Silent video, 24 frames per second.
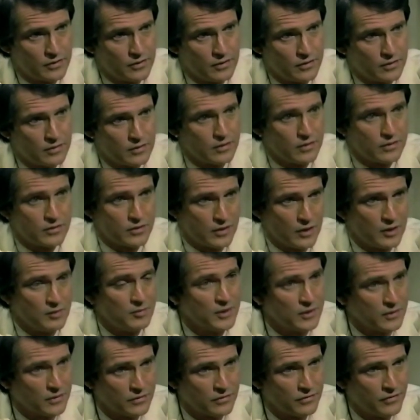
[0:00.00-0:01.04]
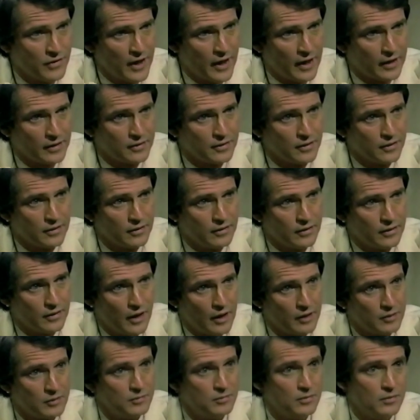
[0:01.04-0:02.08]
just a statement of fact.
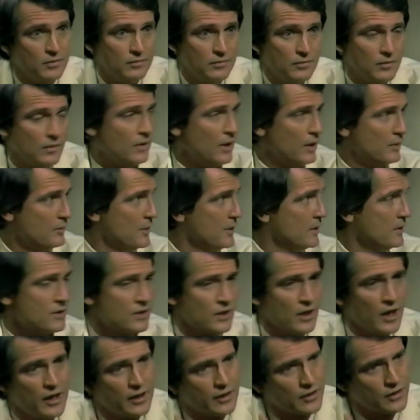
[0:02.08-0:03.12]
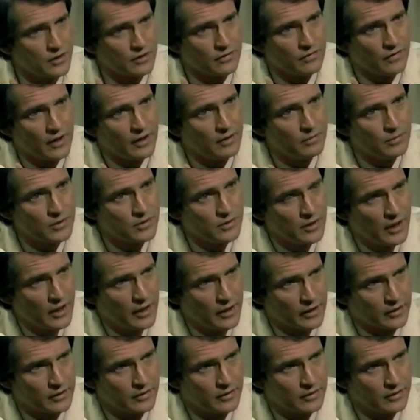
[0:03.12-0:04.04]
I, I'd be dishonest if I was denying